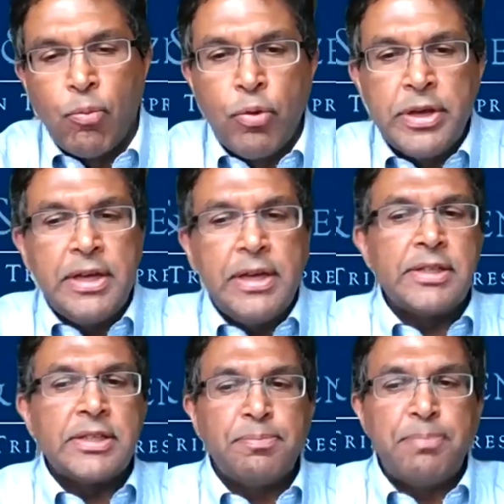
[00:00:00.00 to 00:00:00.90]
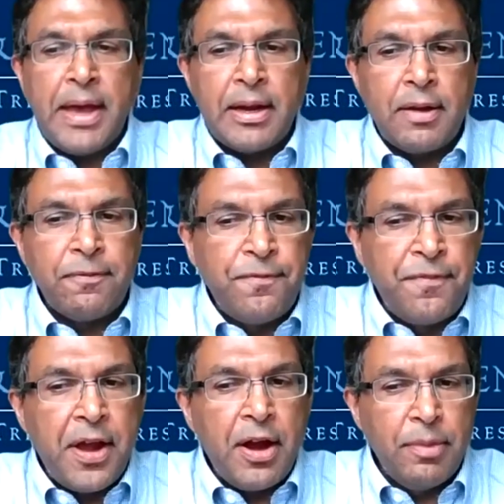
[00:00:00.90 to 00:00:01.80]
We spent a
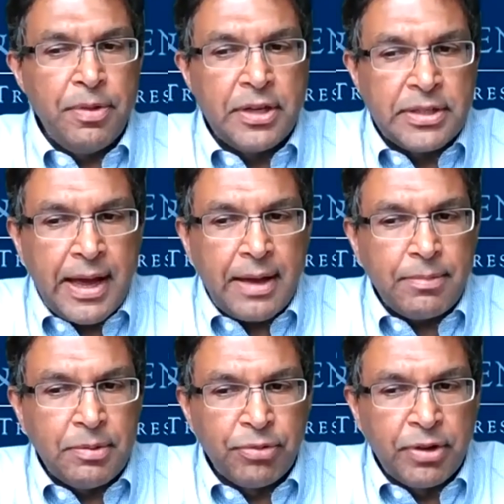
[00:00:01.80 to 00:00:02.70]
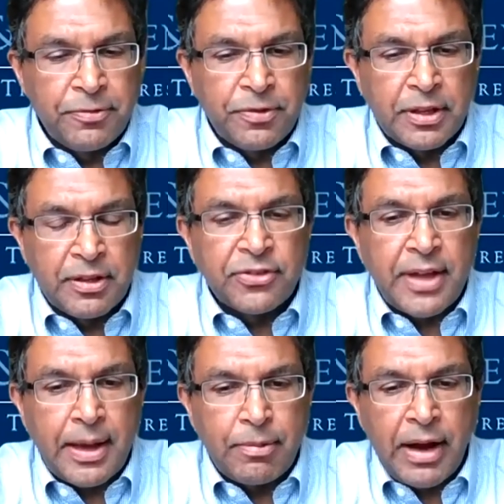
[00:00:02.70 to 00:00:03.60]
fair bit of time in briefing this
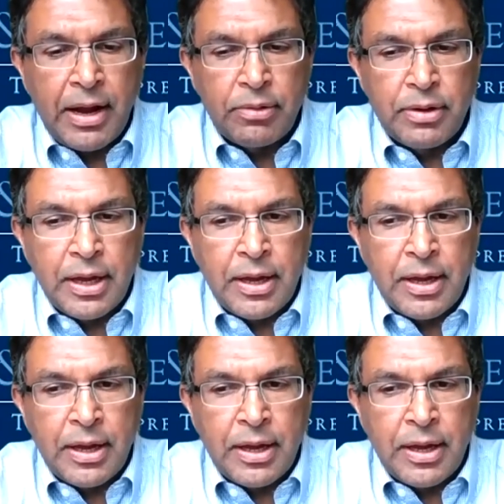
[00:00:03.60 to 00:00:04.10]
time around